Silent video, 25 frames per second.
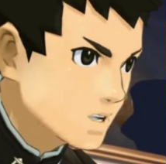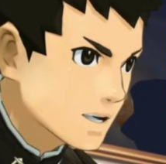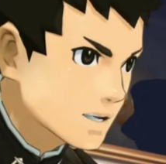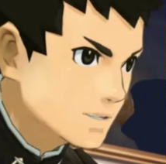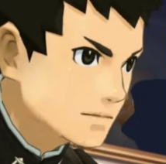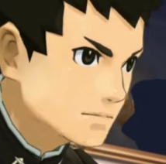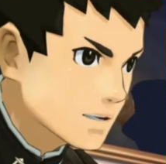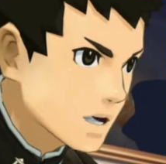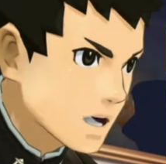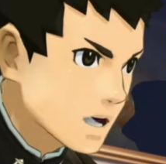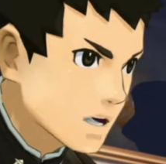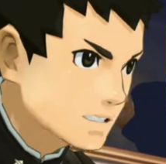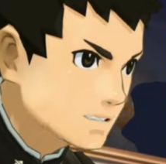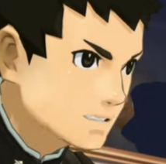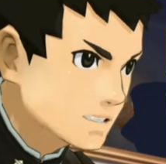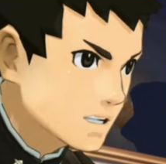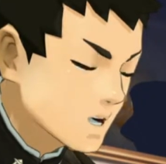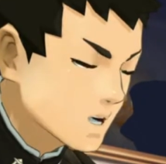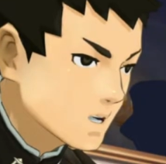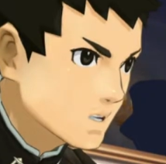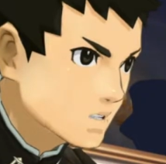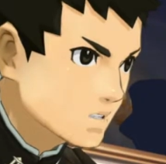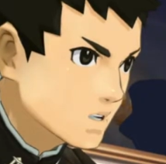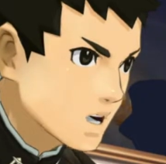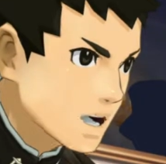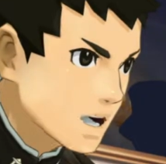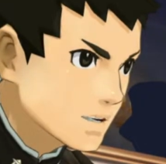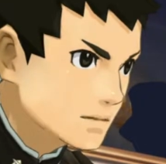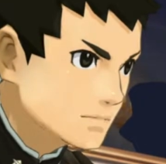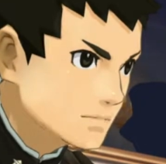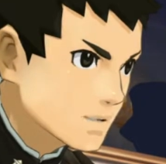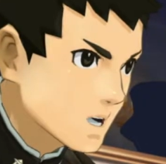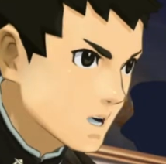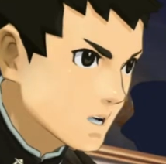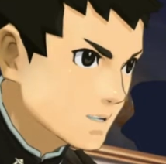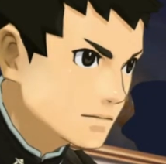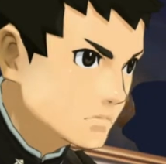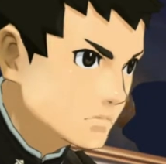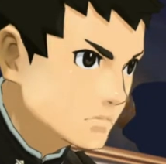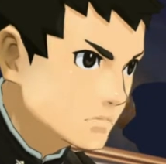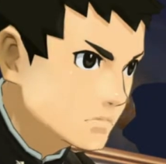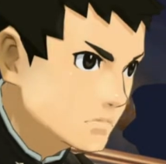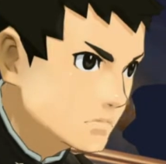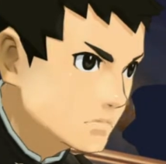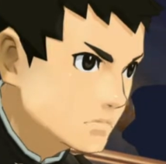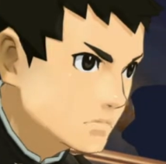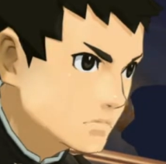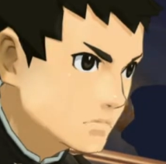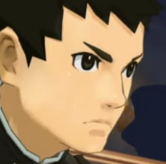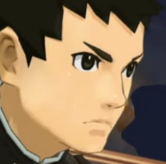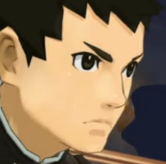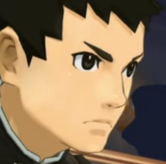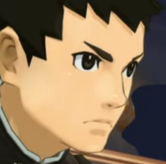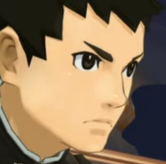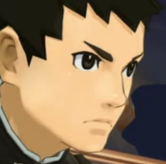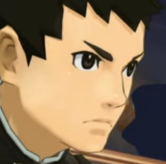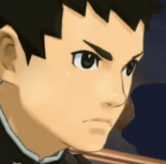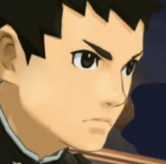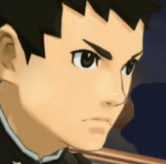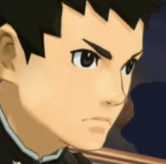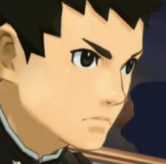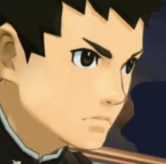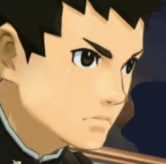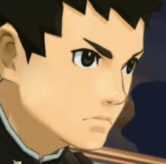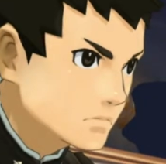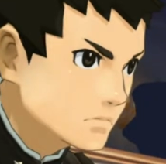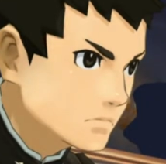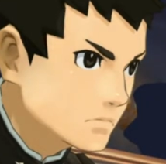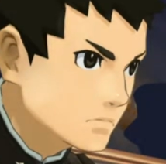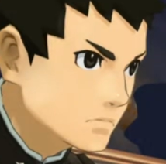What are you trying to suggest? That you had to go in?